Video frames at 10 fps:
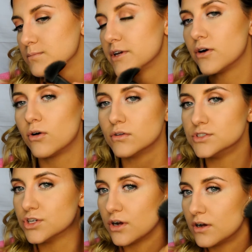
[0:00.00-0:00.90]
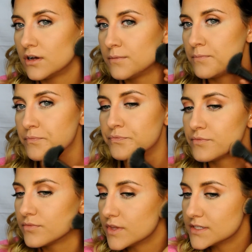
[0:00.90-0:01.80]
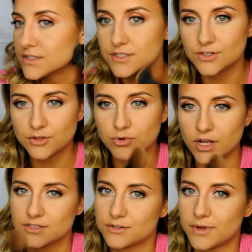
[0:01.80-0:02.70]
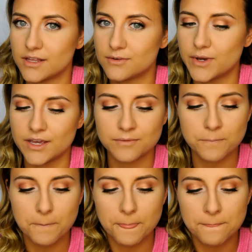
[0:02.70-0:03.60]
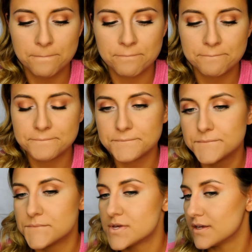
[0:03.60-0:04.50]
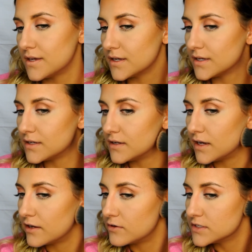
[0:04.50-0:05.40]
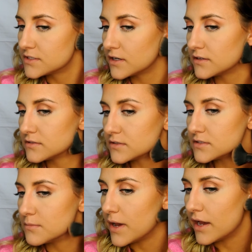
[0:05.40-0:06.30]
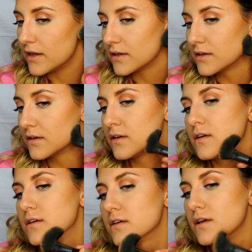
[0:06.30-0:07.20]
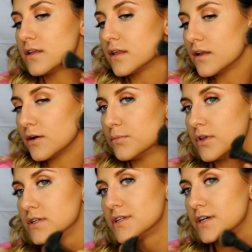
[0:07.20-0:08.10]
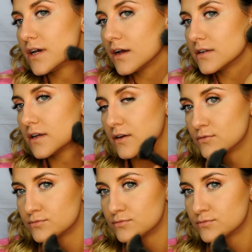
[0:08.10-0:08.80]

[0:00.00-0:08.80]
my whole jaw. This is still the bronzer, by the way. And I always start towards the back and then I'll blend it down.